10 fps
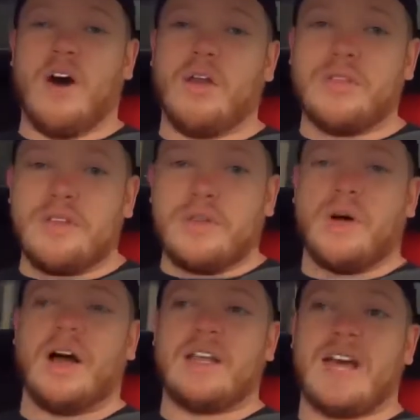all the new
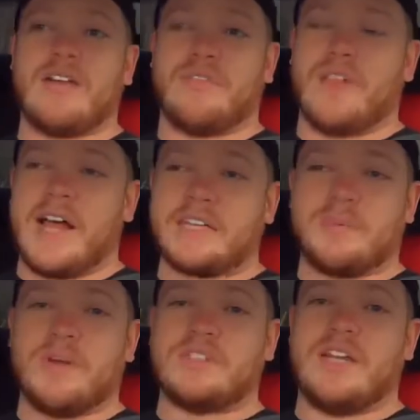Hondata Flash
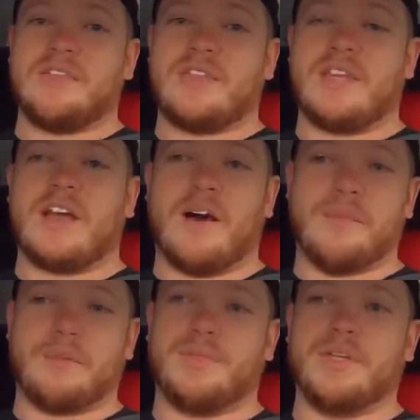Pros and everything
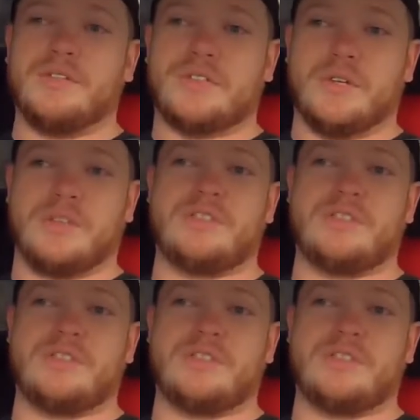come with Bluetooth,